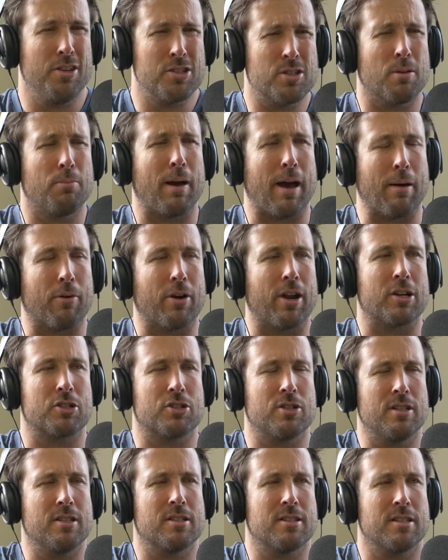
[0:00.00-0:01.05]
This is a bad one,
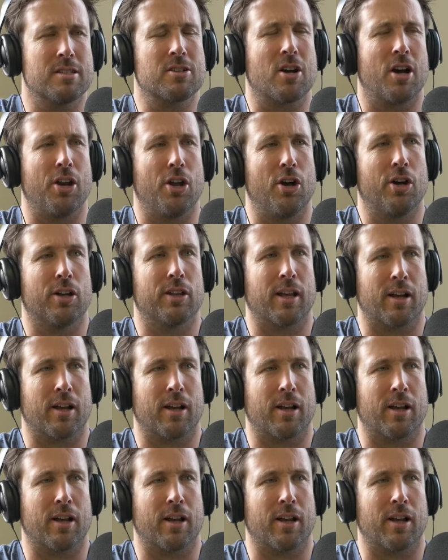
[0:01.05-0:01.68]
actually. This kind of hurt.